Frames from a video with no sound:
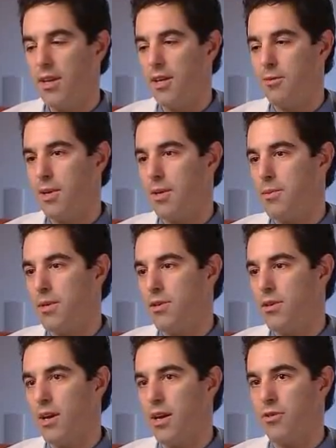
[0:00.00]
It may
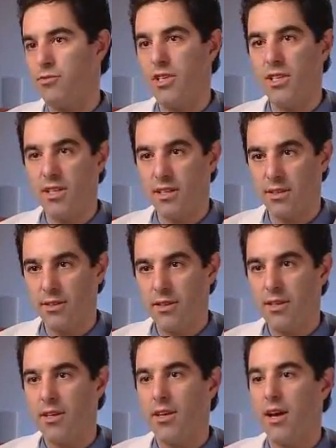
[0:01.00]
be reading.
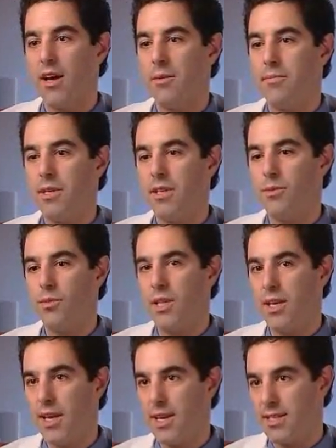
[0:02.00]
And when
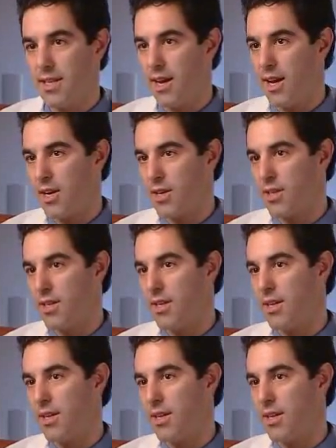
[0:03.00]
they get tired